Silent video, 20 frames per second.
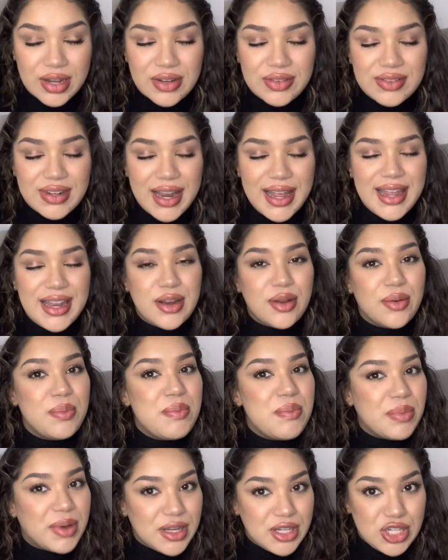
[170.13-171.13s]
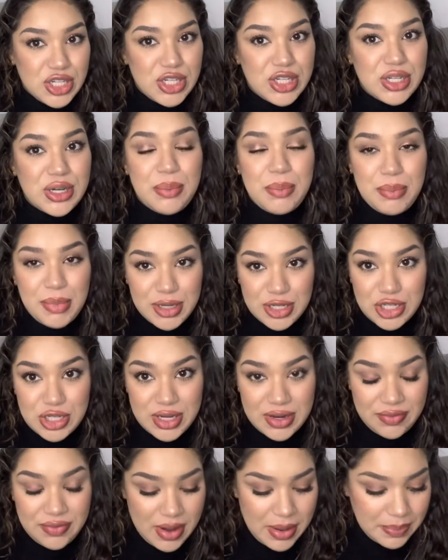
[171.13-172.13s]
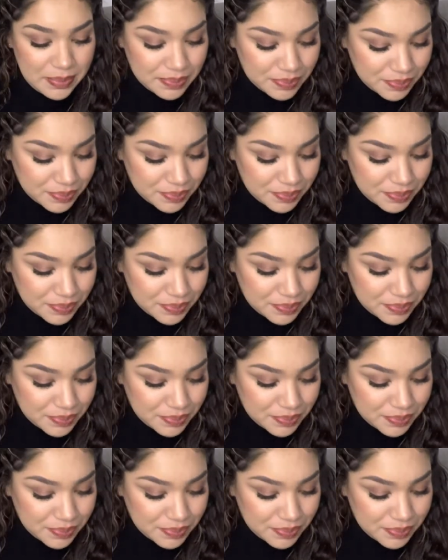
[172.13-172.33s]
right? Much, much different.